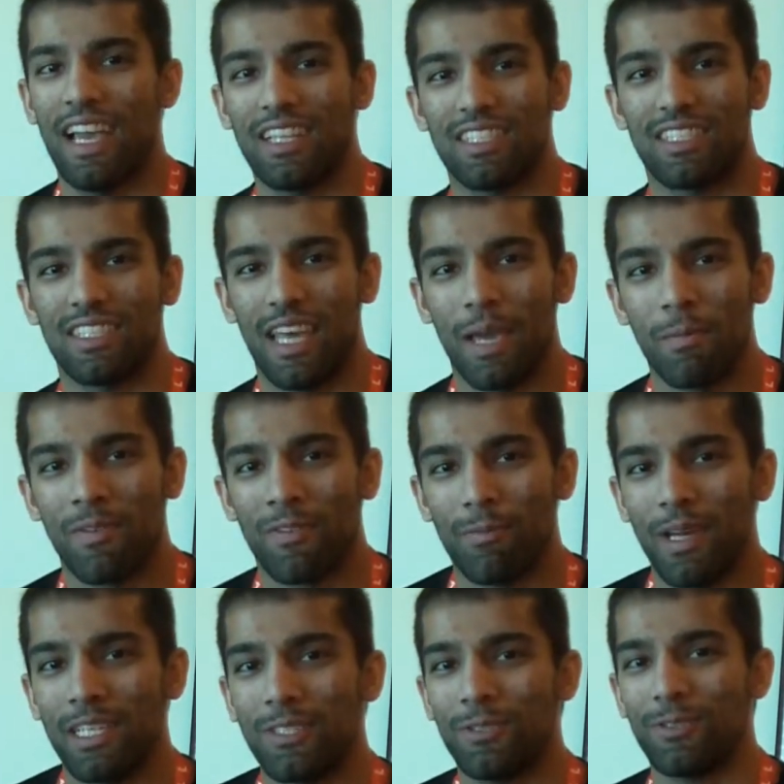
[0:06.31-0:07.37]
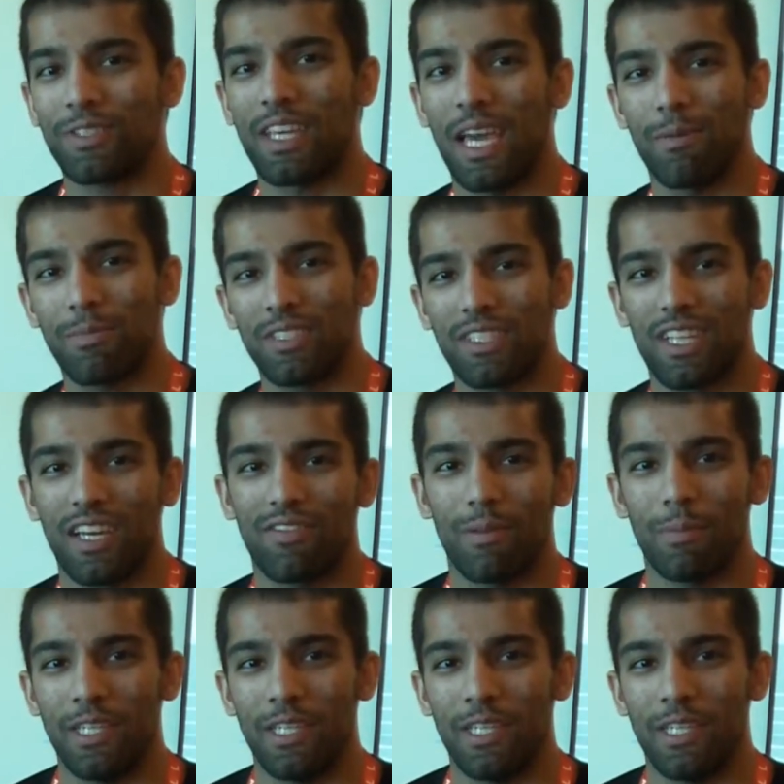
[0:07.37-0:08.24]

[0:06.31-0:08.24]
Hey, this is Aiman from ASUS Campus Life.